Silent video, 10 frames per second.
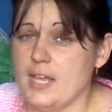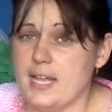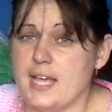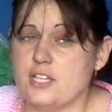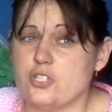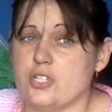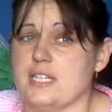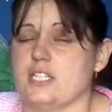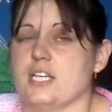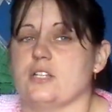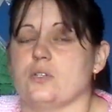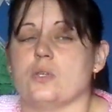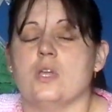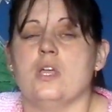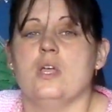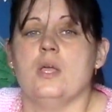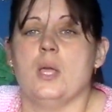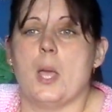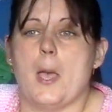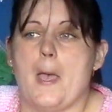and I enjoy their channel.
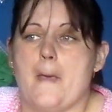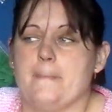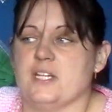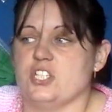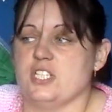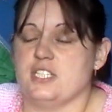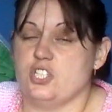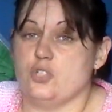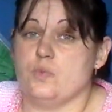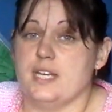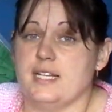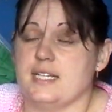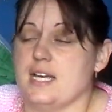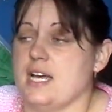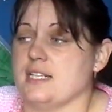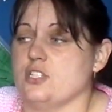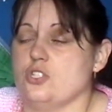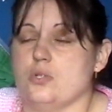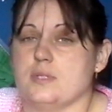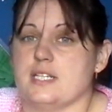And she's really nice,
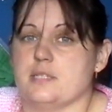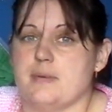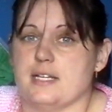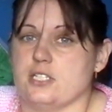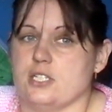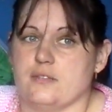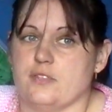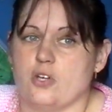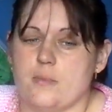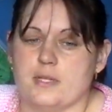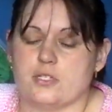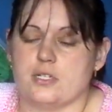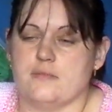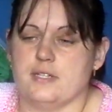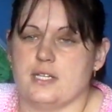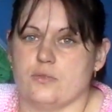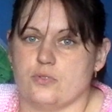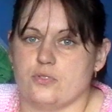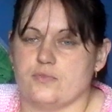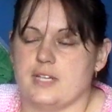and she always gets back to you if you comment on her videos
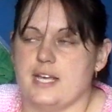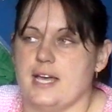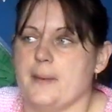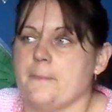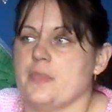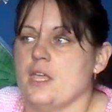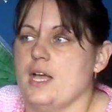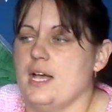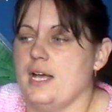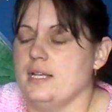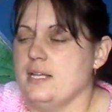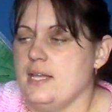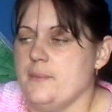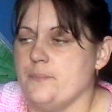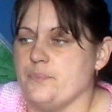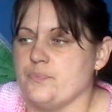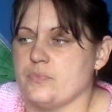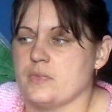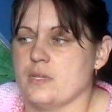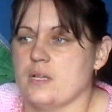and stuff like that. And
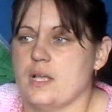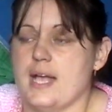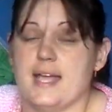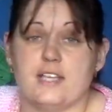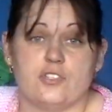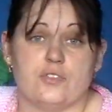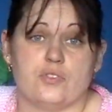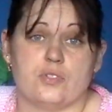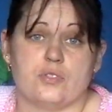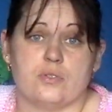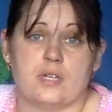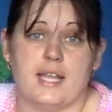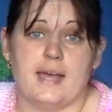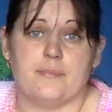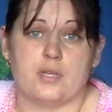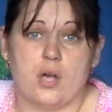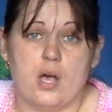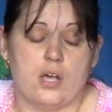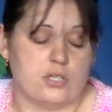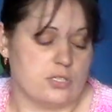I asked her if she wanted to do a collab,
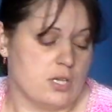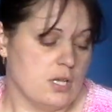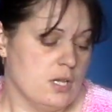because